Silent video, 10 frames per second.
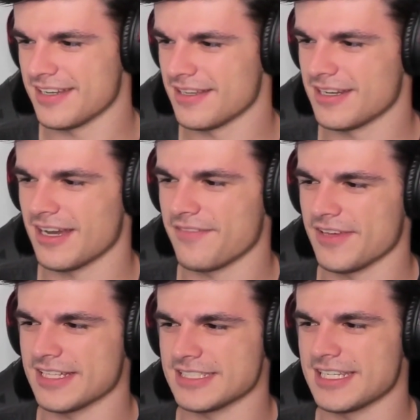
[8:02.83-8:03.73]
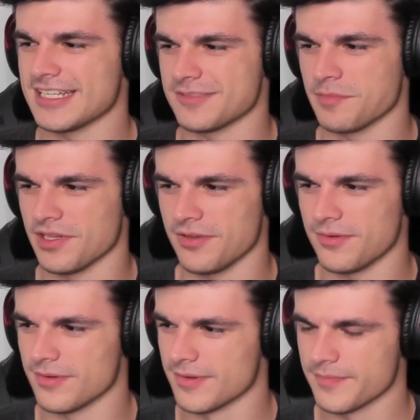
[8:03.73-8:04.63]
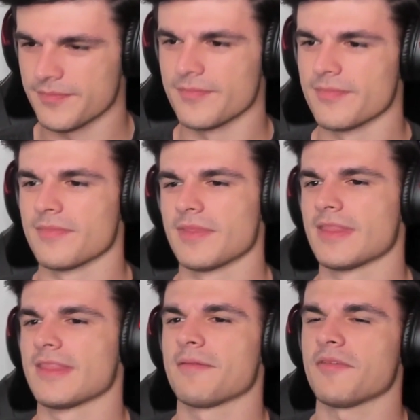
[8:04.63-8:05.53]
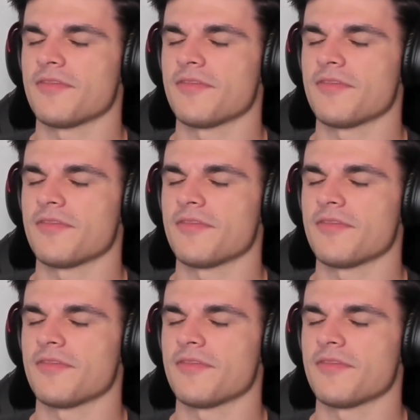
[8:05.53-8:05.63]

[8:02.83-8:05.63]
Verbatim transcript: you know, I feel like it's a nice blue. I'm